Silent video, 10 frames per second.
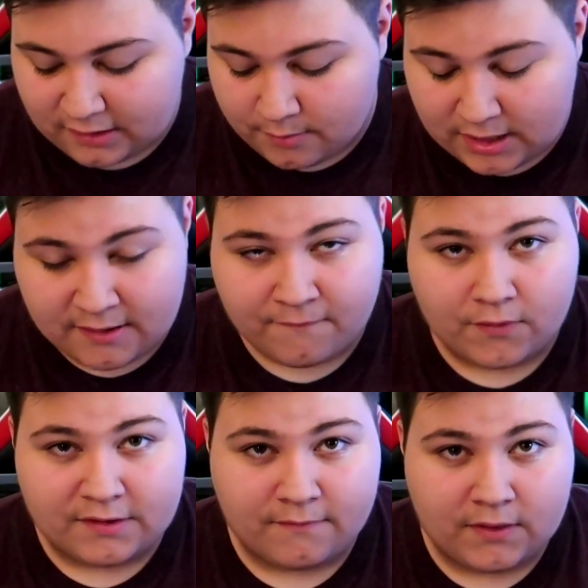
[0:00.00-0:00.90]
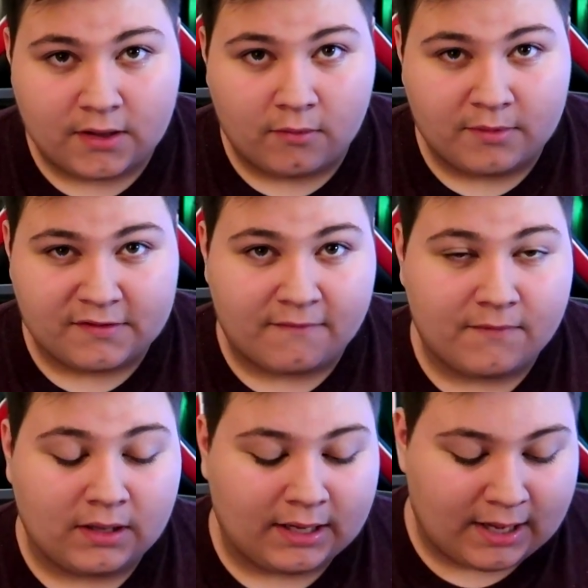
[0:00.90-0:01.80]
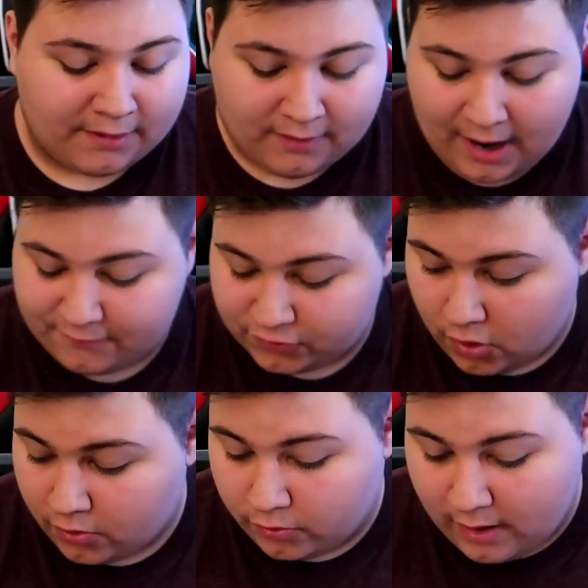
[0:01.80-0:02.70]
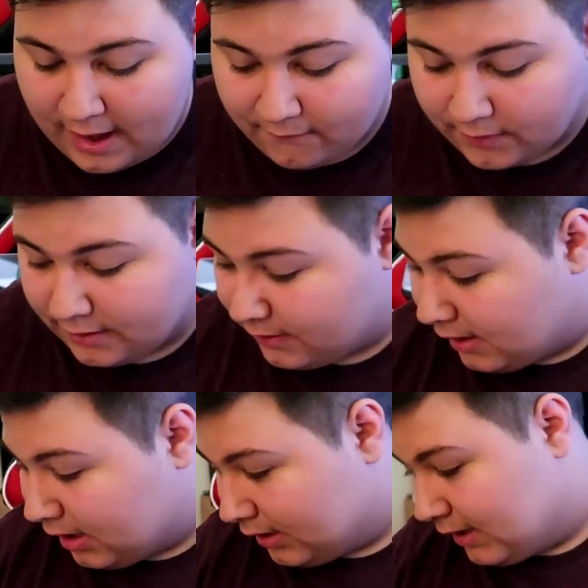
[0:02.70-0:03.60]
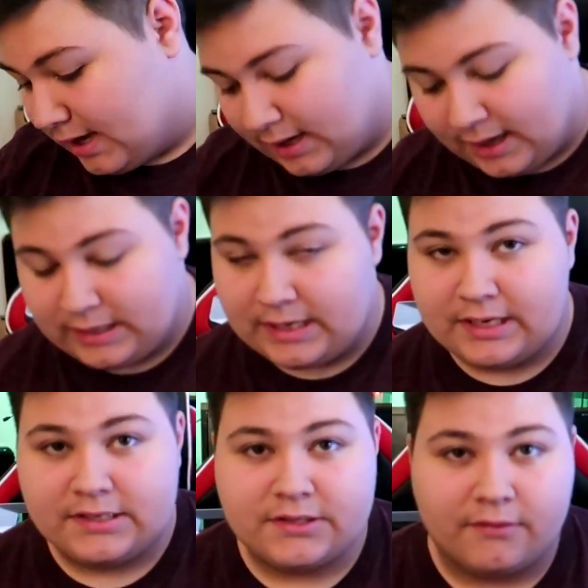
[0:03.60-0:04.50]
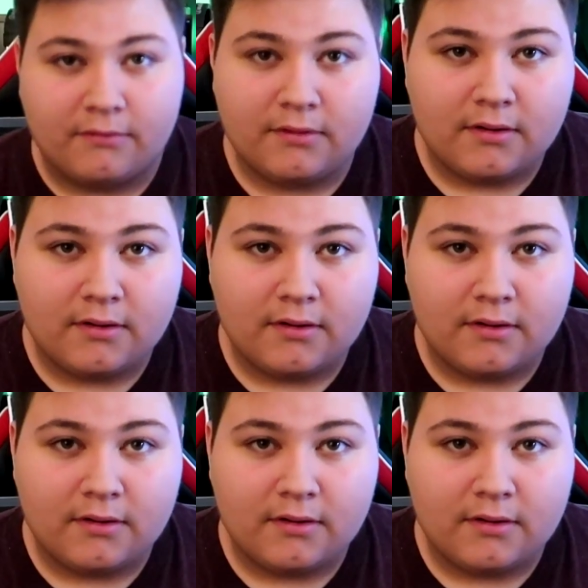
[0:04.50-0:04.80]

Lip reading: going to be it for this video, because I feel like I've shown you everything that I needed to.